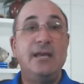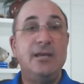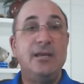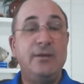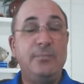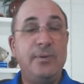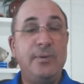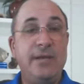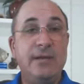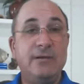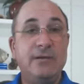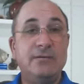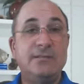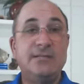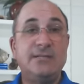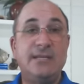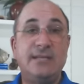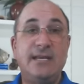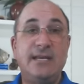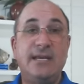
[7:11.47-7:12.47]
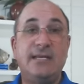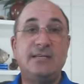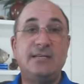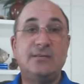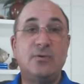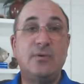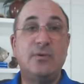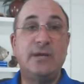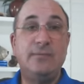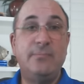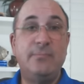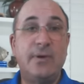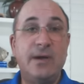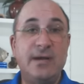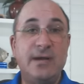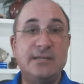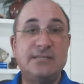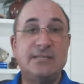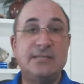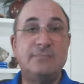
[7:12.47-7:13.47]
It appears that that is quite
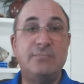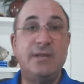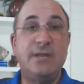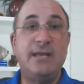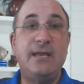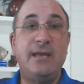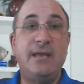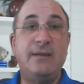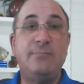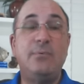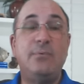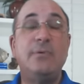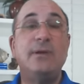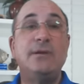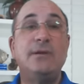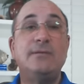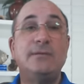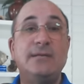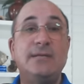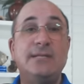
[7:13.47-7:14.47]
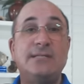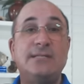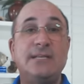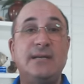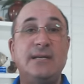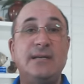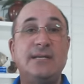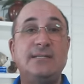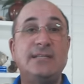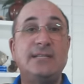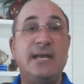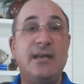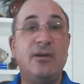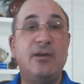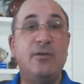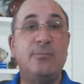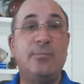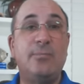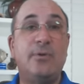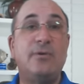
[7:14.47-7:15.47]
possibly a pointer designed to
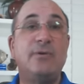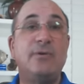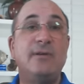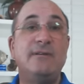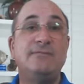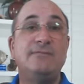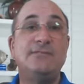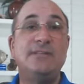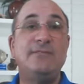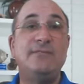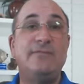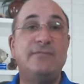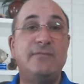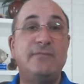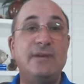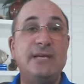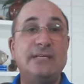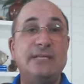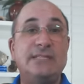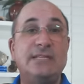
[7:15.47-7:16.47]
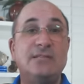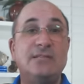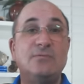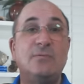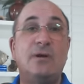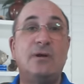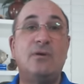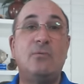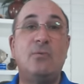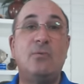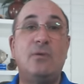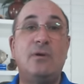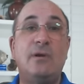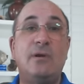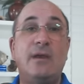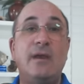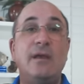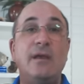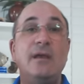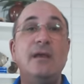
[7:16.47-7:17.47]
help her if she freezes while
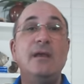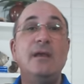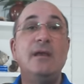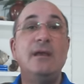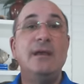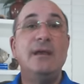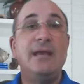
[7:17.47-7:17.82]
walking,